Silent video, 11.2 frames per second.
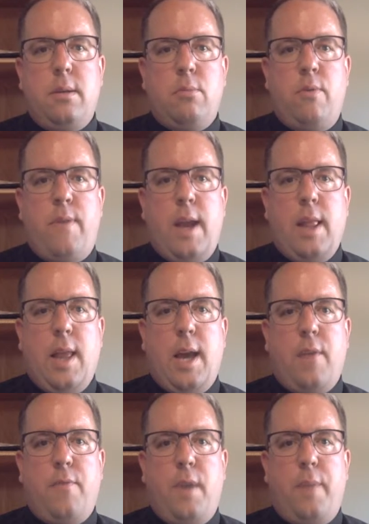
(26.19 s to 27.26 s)
We've had a lot
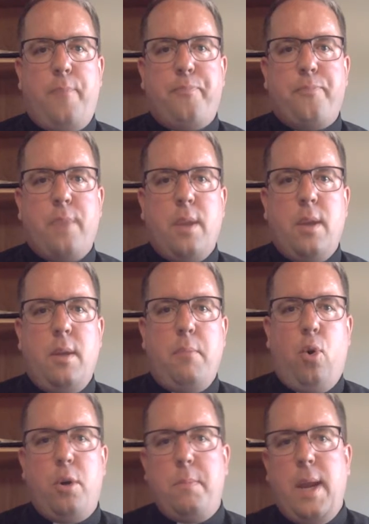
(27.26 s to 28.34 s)
of
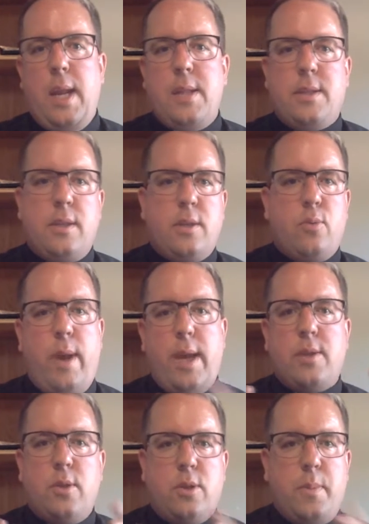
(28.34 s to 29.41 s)
board meetings this week,
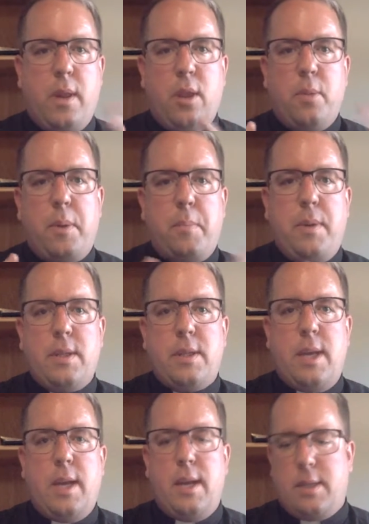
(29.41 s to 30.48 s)
so it's been a little bit
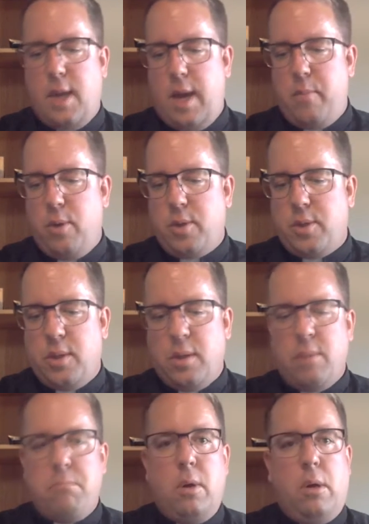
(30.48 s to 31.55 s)
busy in a time where it's
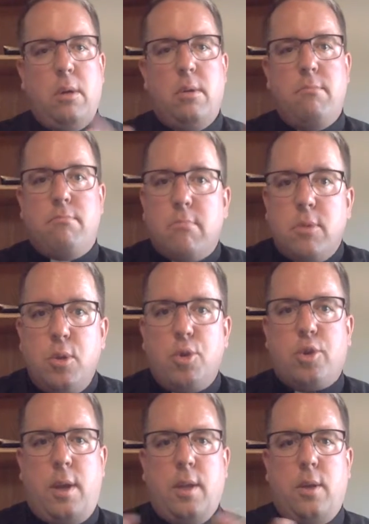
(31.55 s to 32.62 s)

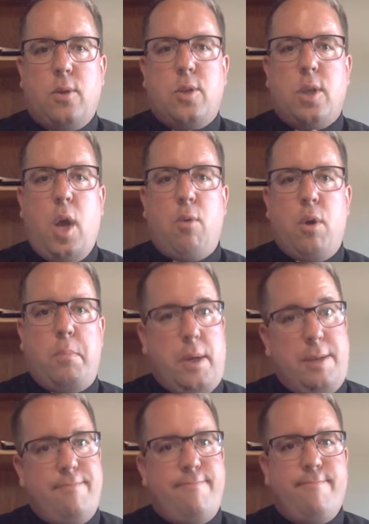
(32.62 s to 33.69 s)
usually a little slower,
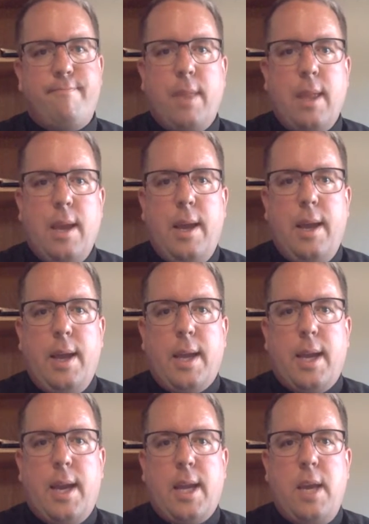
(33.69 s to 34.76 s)
but
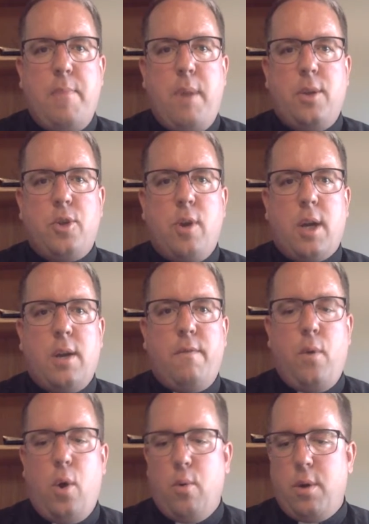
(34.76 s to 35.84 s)
got to keep on trucking
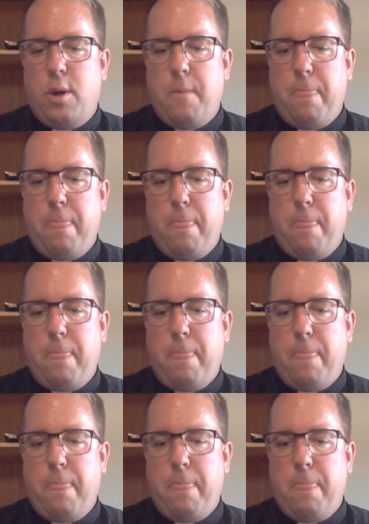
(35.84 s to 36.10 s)
forward.